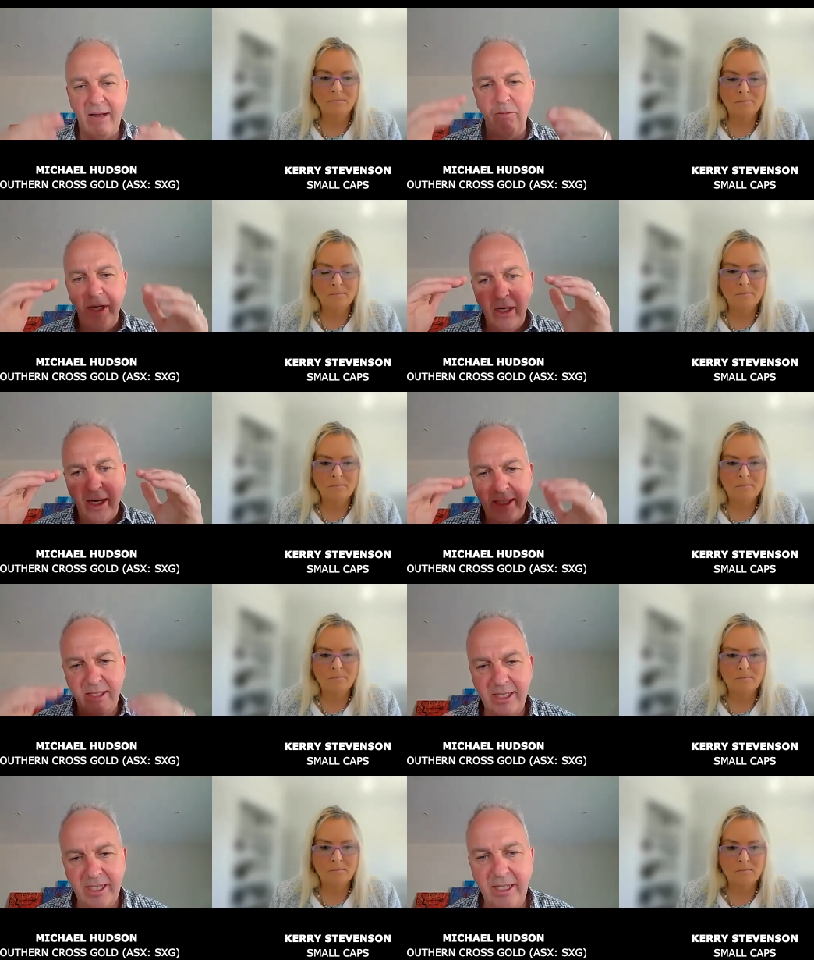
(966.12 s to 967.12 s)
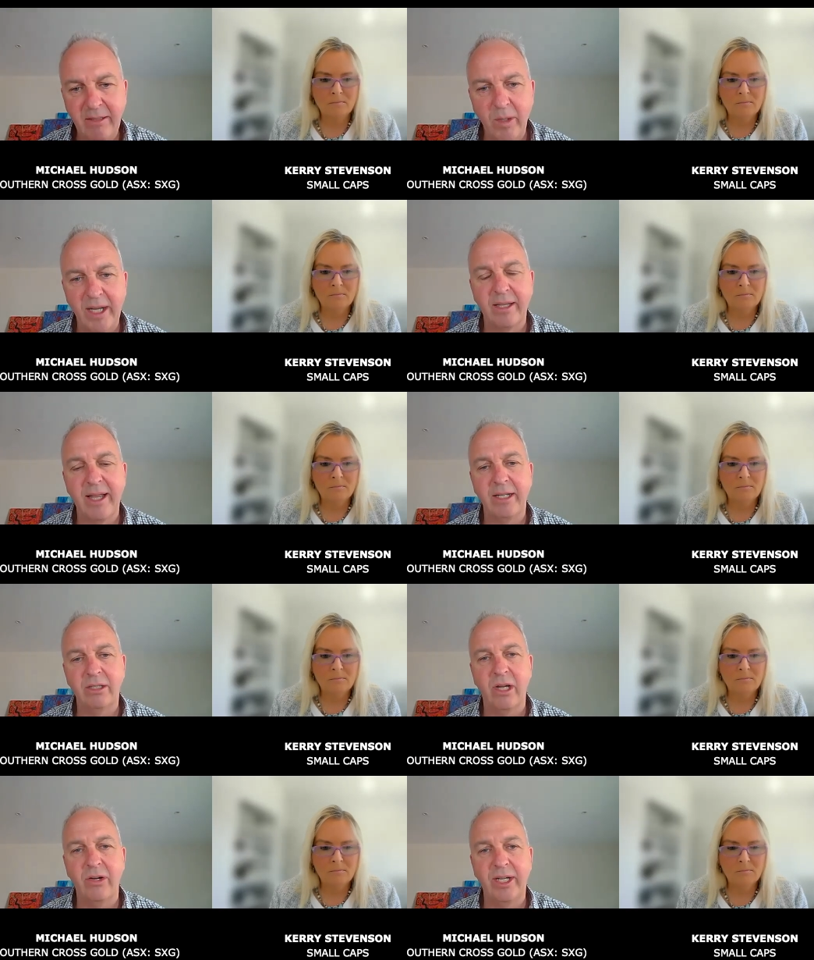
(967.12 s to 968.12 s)
Speaker 1: and we'd like to see whether
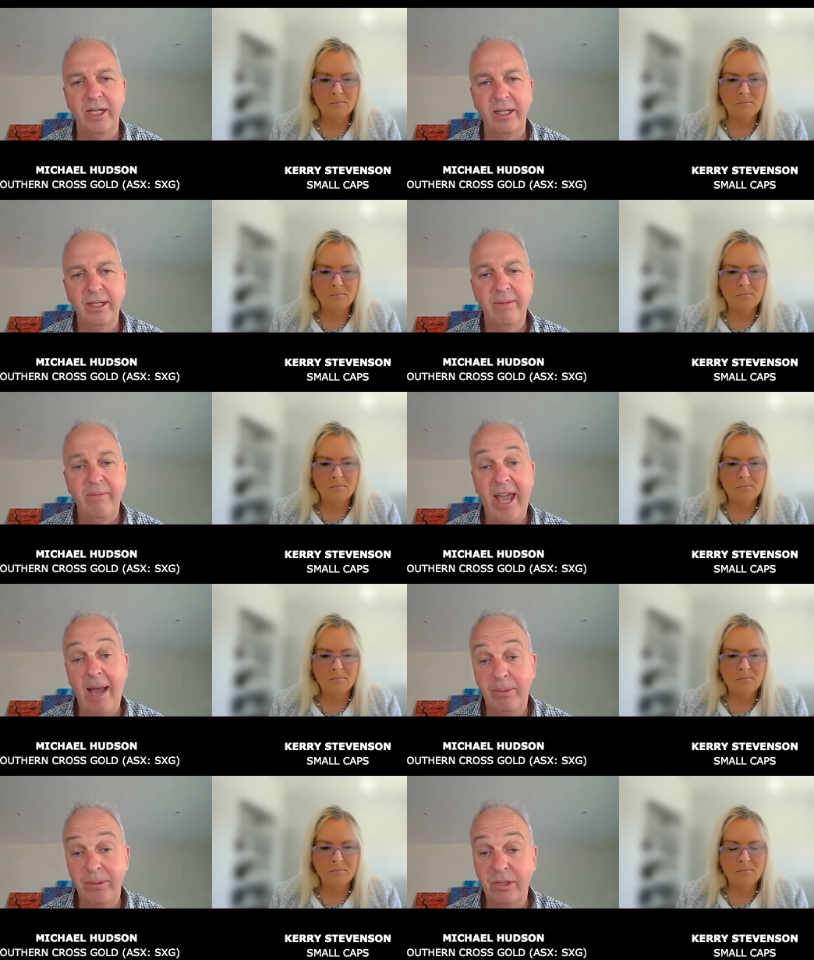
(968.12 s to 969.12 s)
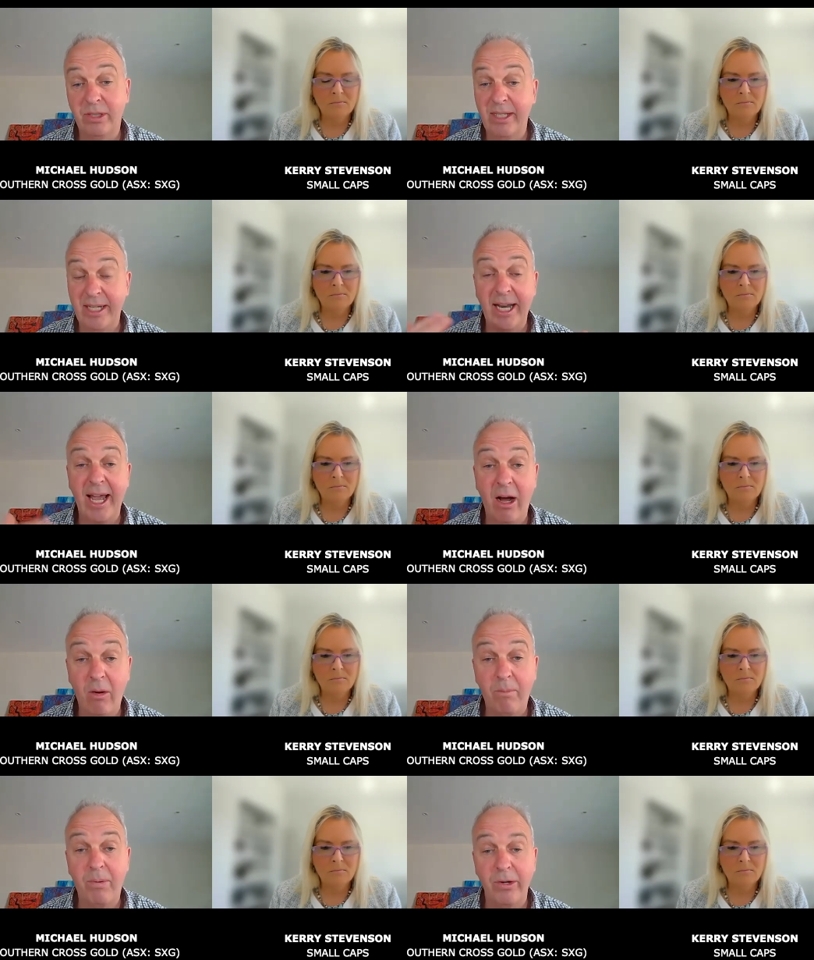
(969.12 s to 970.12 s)
that zoning happens in
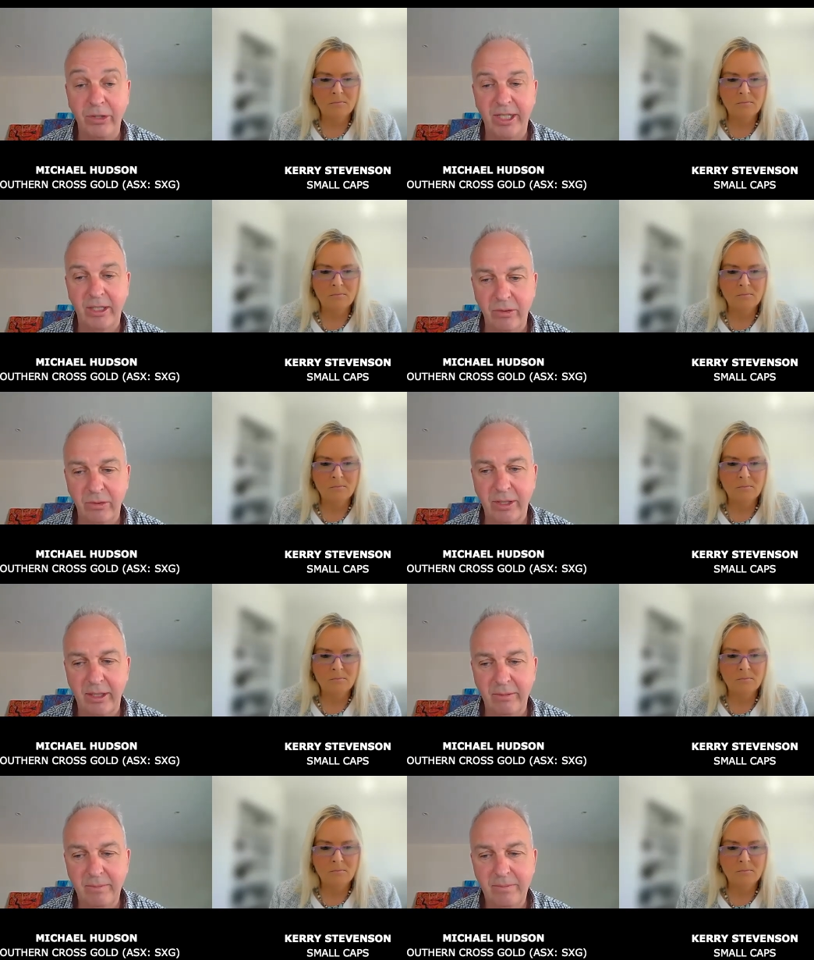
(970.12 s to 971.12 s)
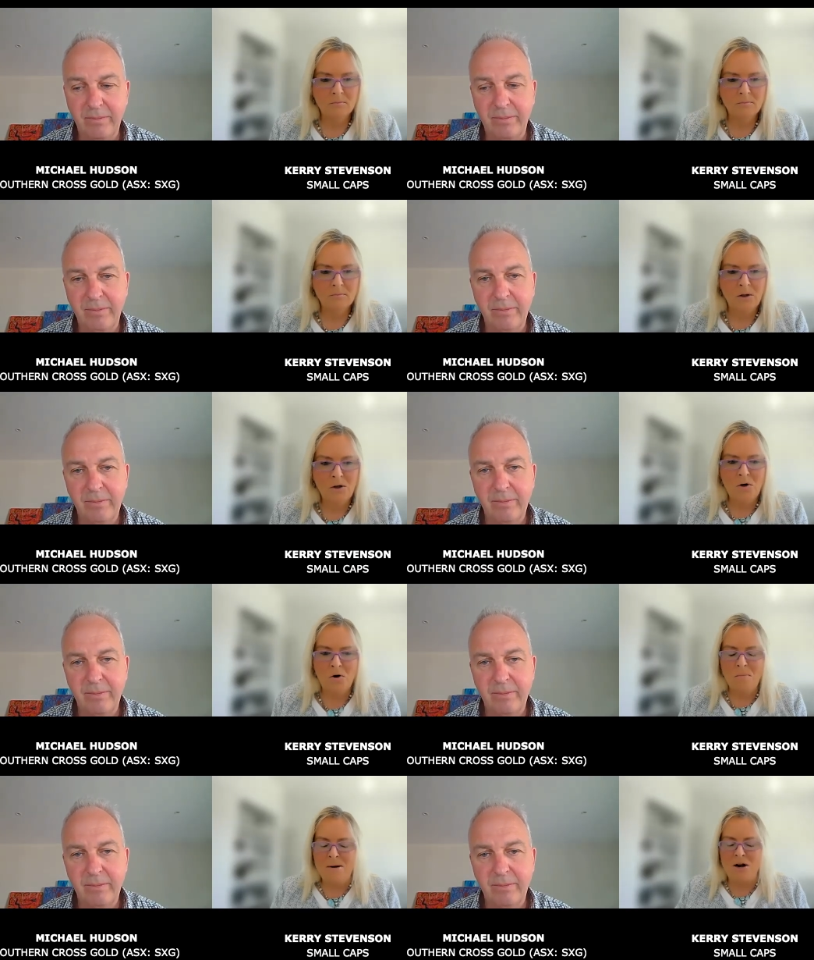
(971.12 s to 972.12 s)
our project also.
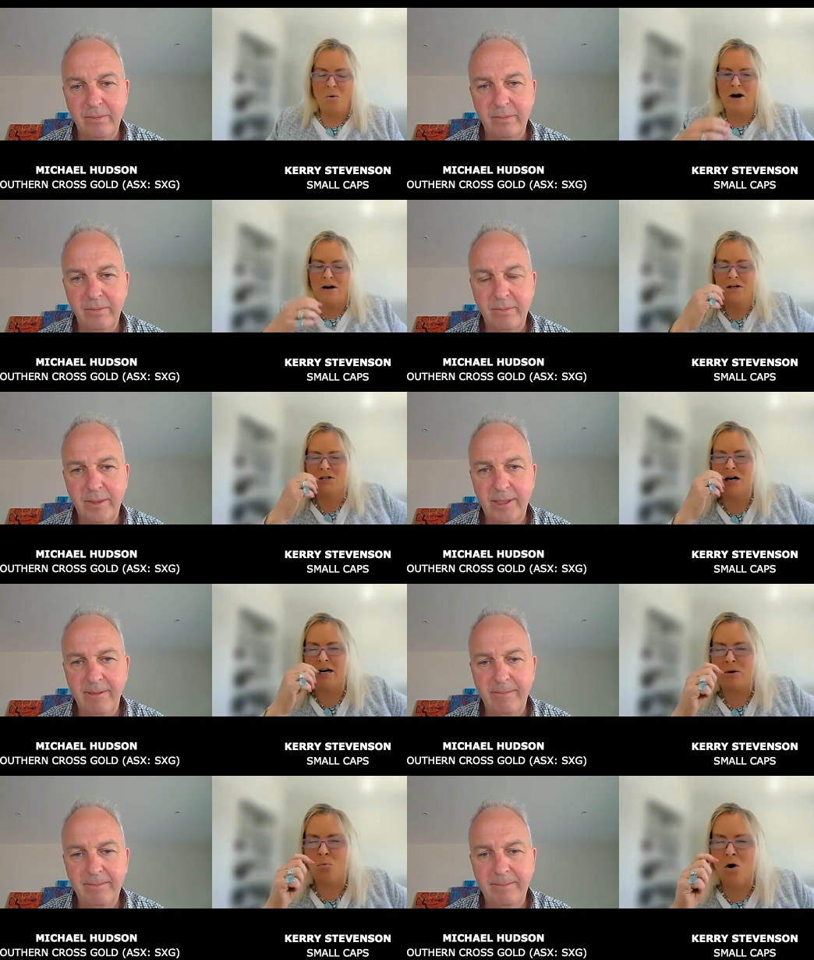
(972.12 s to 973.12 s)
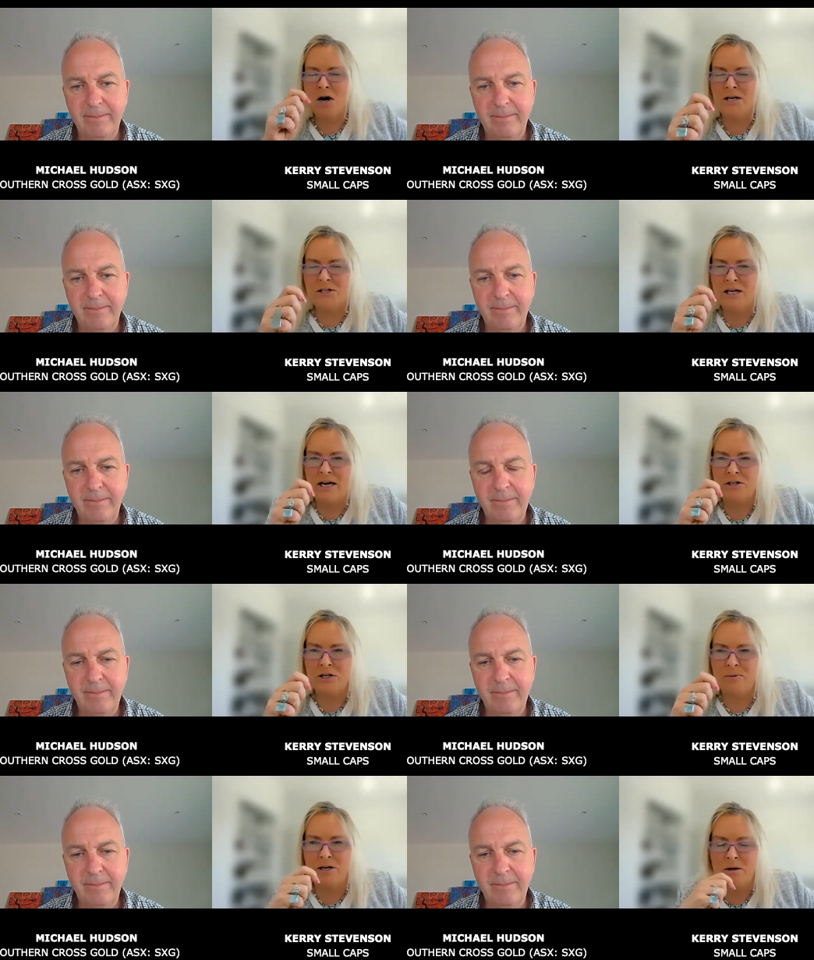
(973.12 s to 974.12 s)
Speaker 2: Could be quite exciting. Why is the
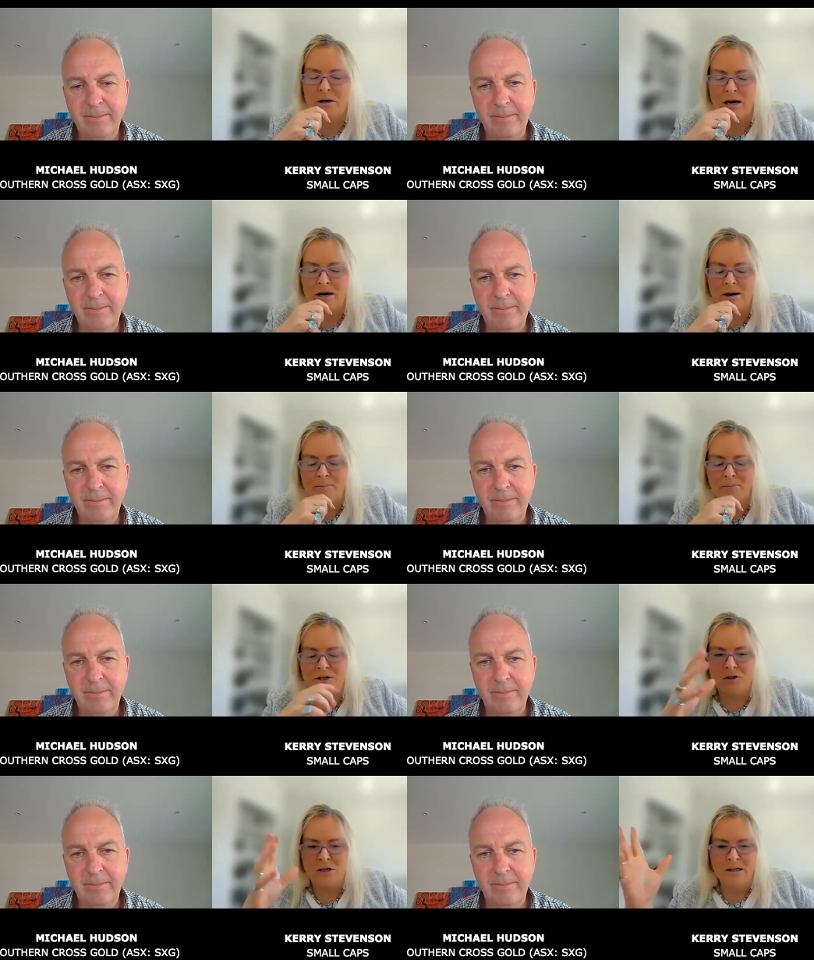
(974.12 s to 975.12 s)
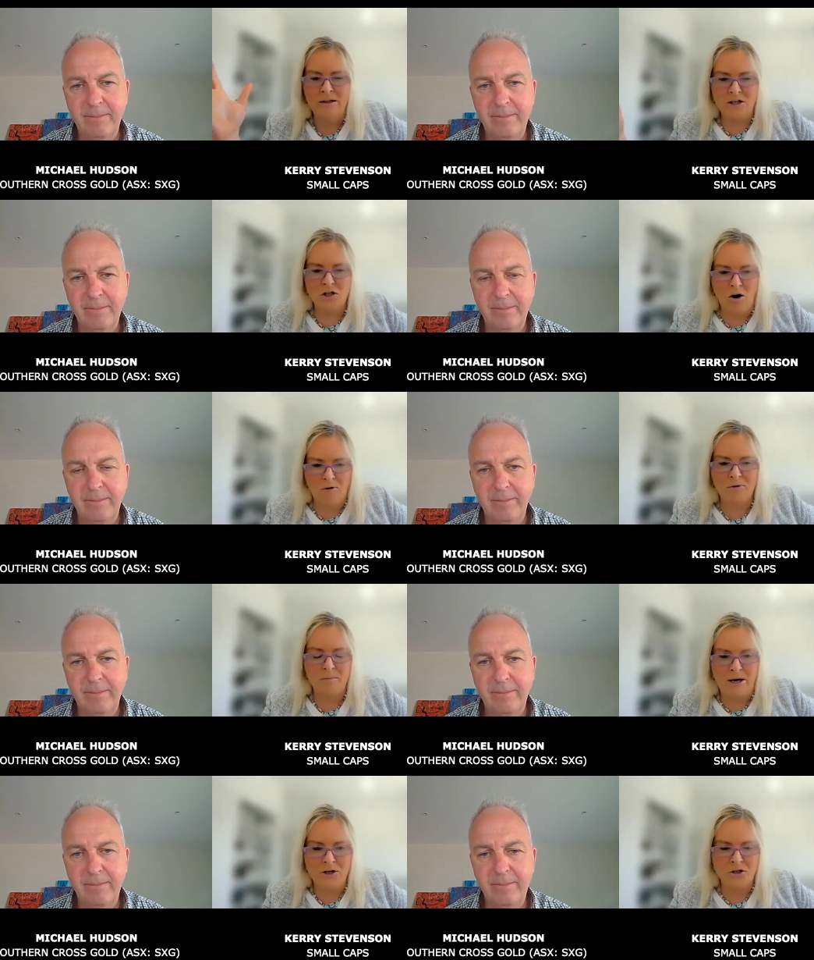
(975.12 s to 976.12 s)
antimony? Uh, because that's
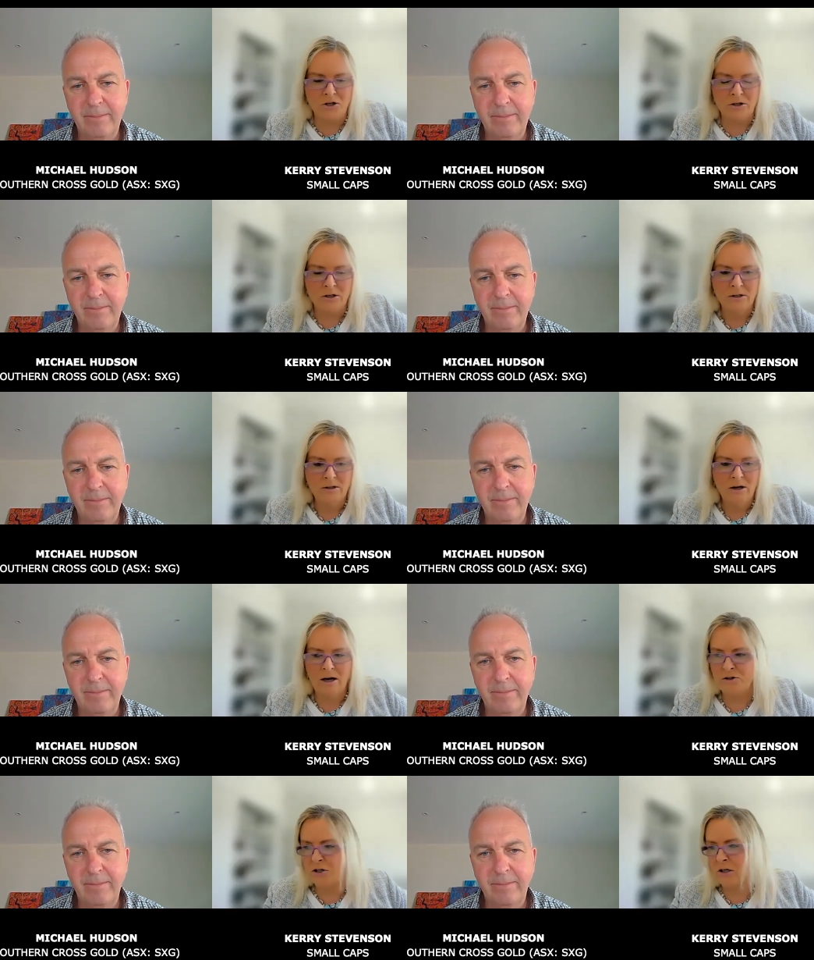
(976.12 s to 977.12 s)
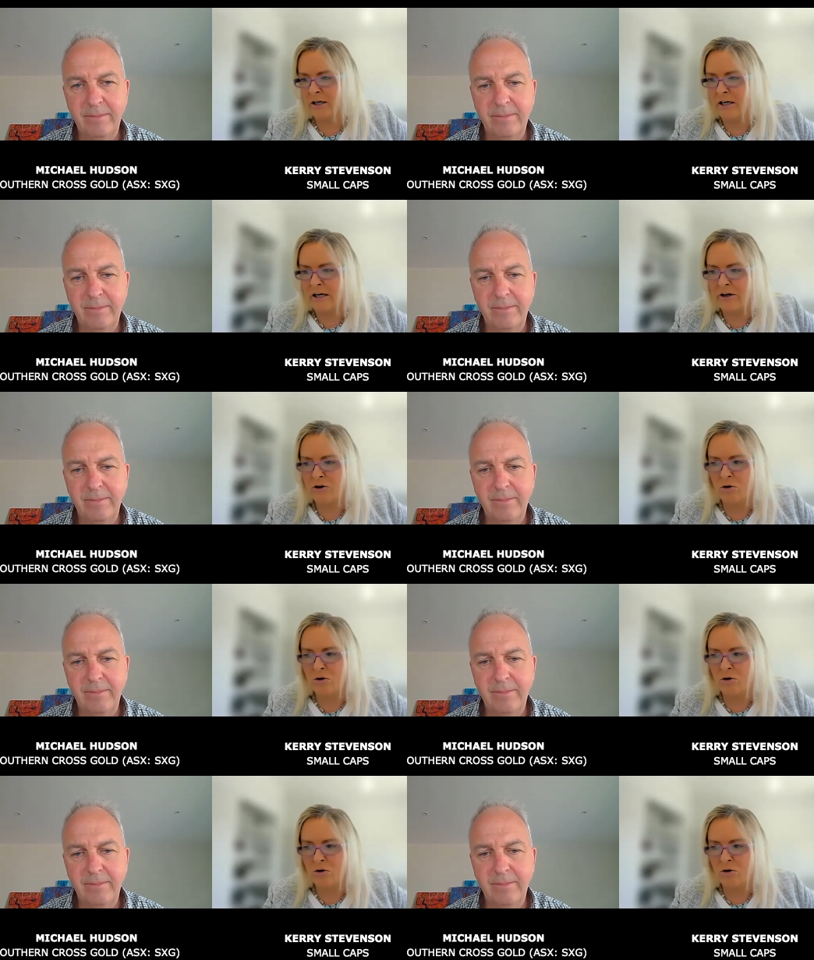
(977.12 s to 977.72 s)
often mentioned, uh, certainly in